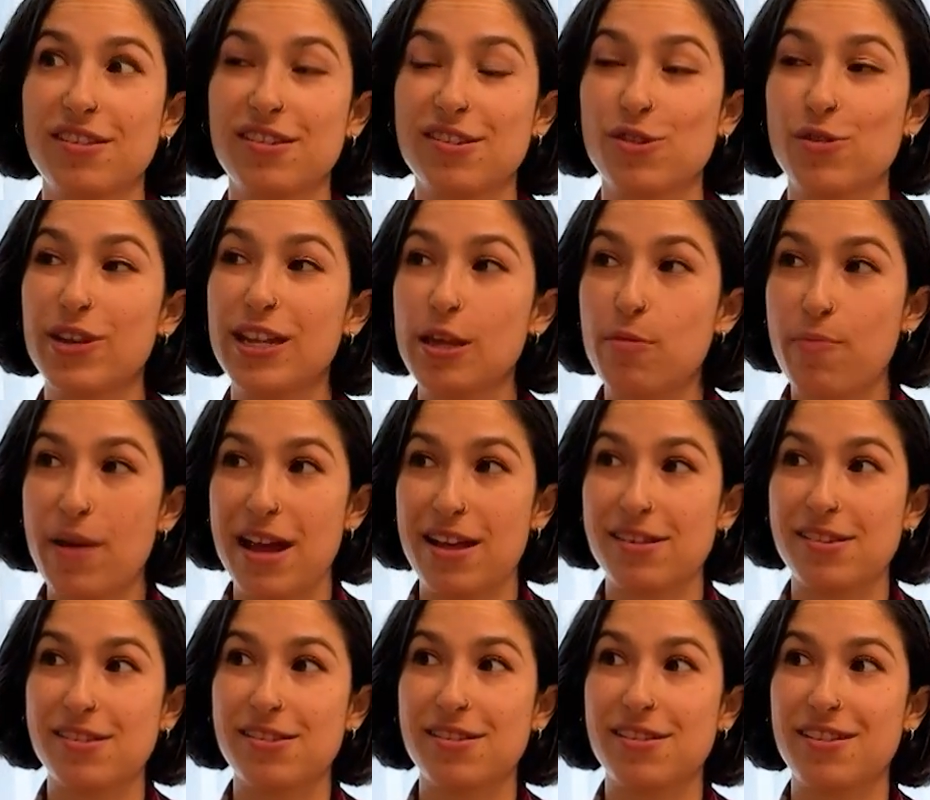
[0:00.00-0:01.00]
So it
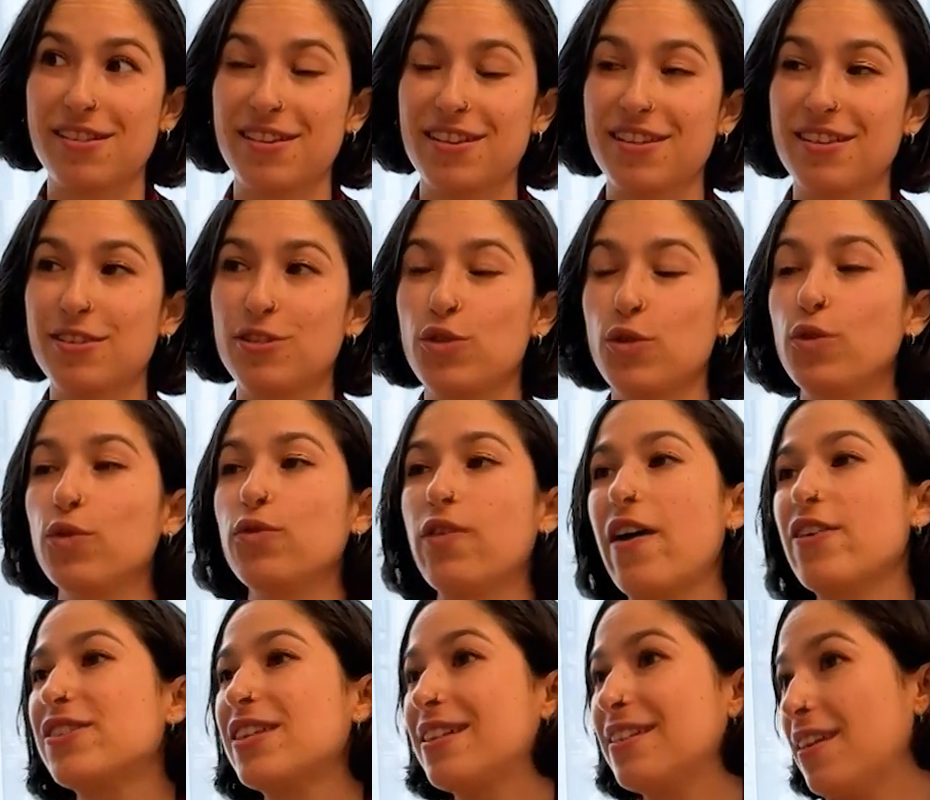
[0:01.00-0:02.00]
depends.
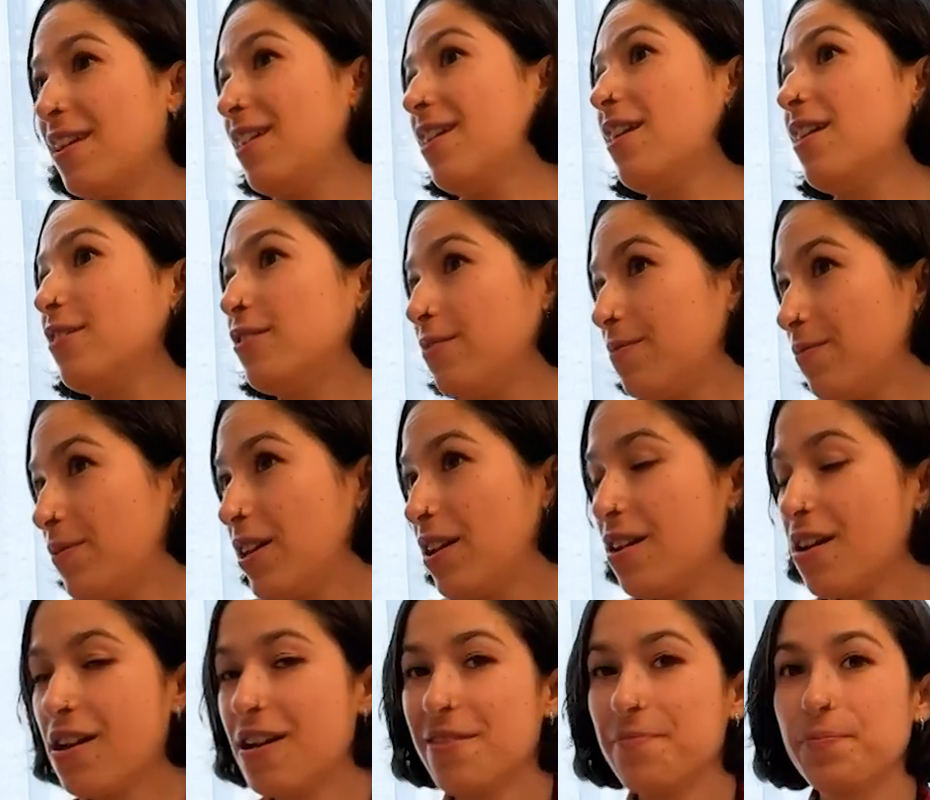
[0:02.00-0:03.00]
2,000 tenge.
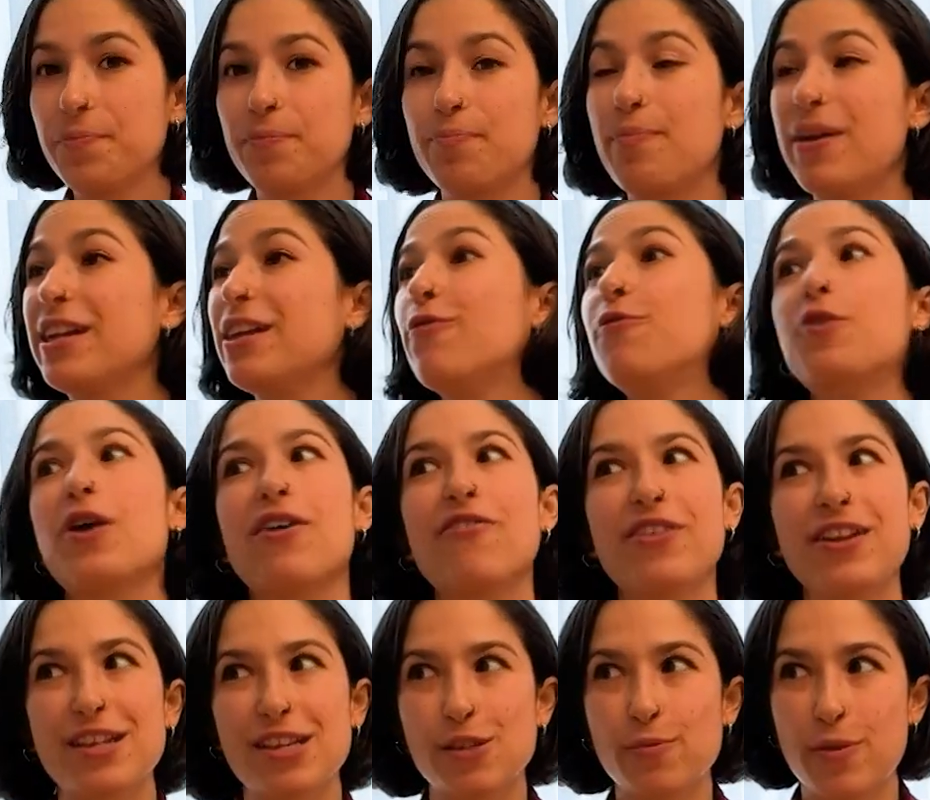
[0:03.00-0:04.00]
But if you have an
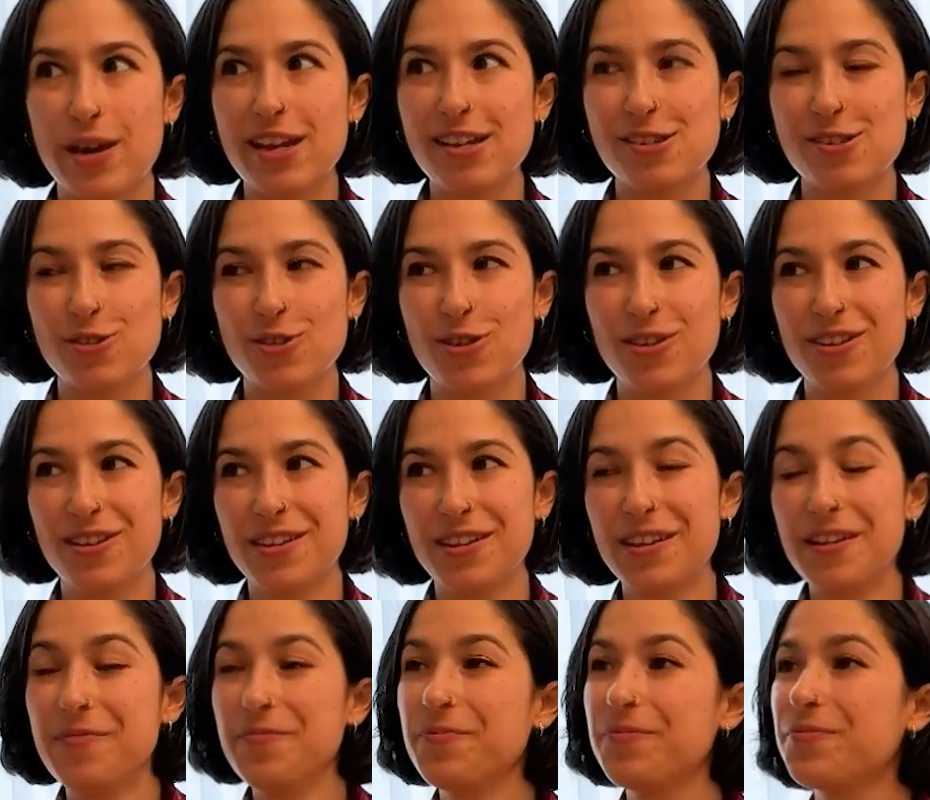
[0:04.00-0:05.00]
espresso,
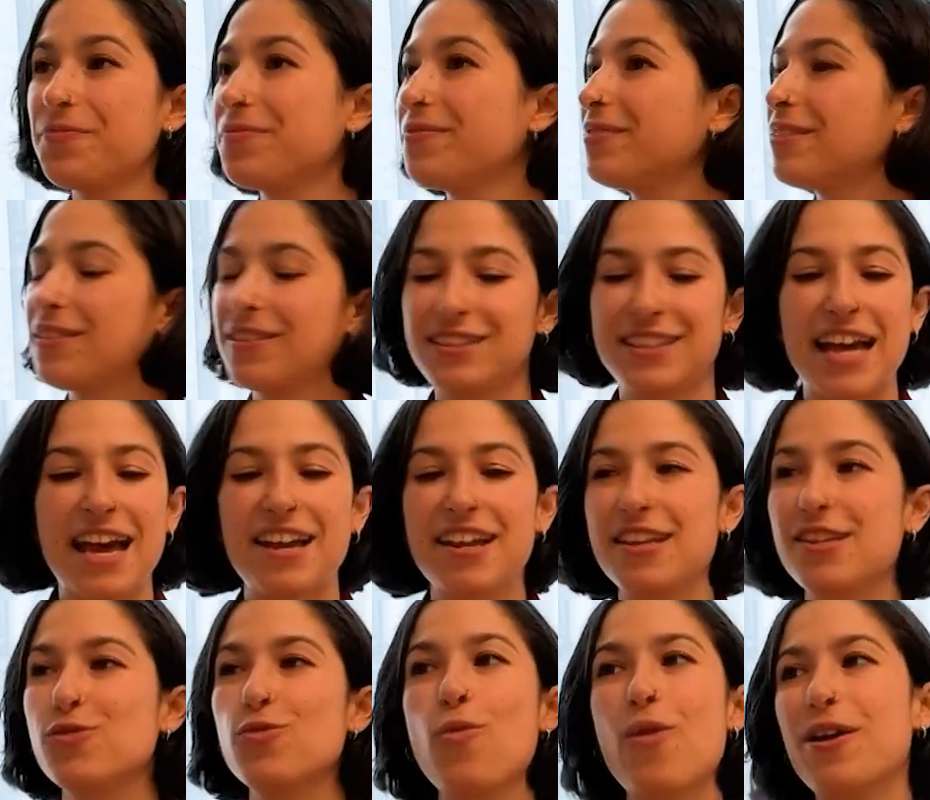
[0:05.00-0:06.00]
that
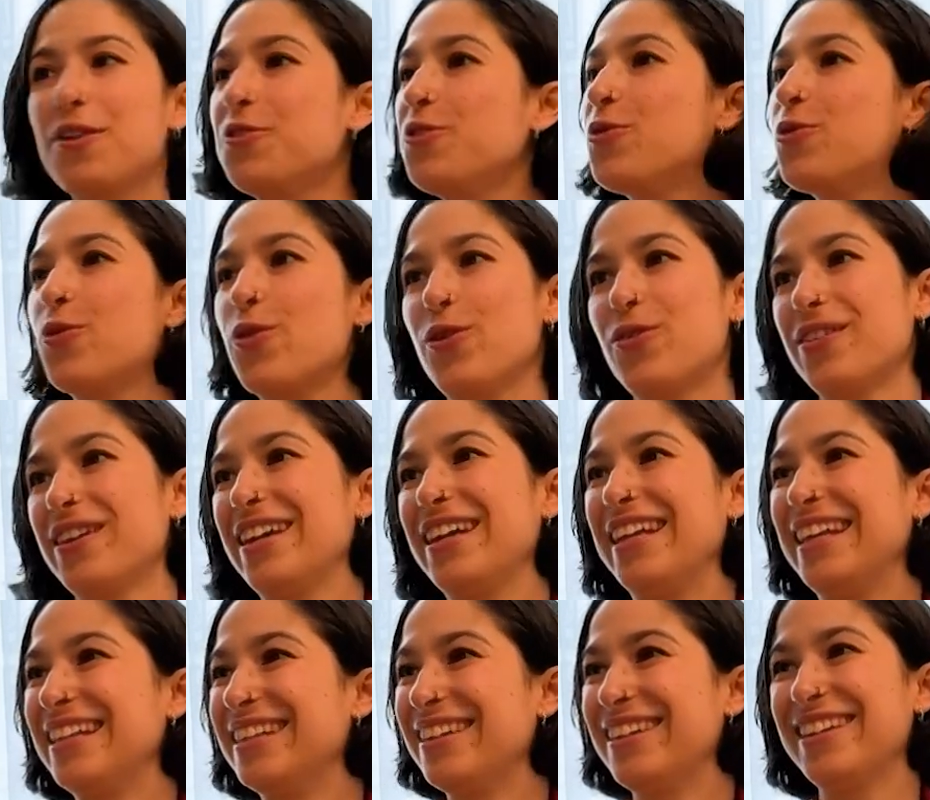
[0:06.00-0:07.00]
is €1 in
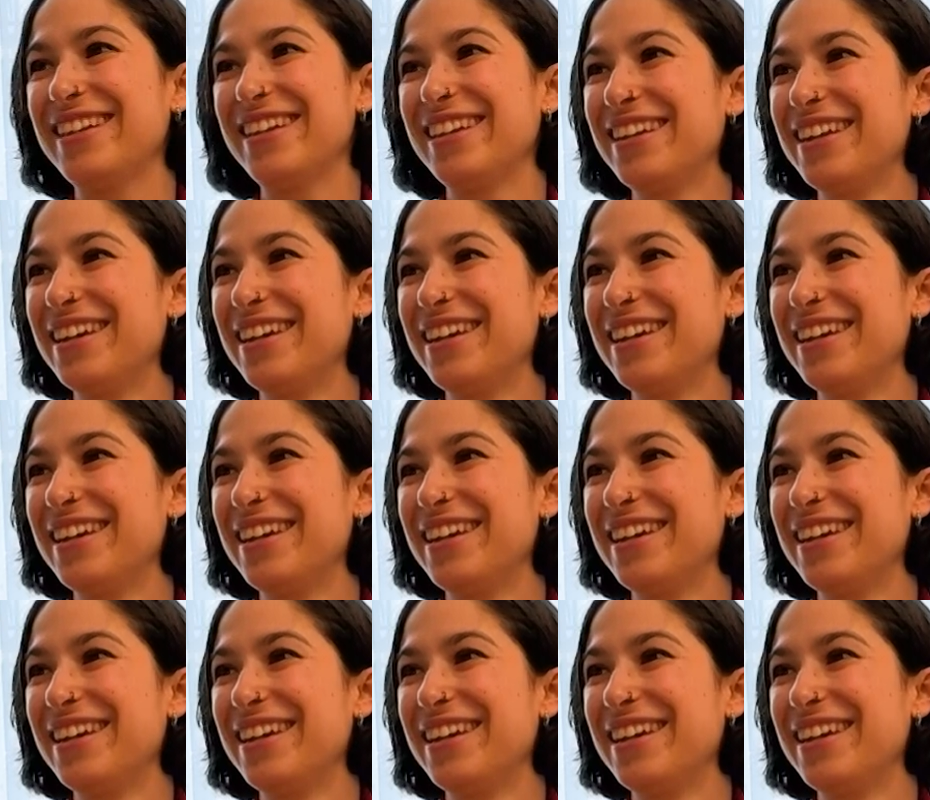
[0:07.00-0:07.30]
Italy.